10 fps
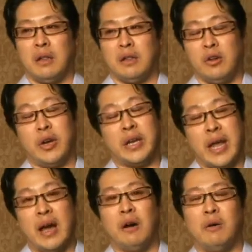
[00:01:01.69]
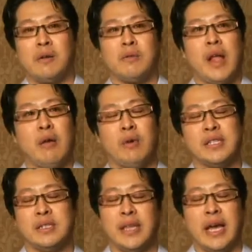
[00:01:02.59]
learning now, it
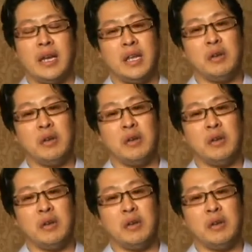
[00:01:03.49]
wasn't that he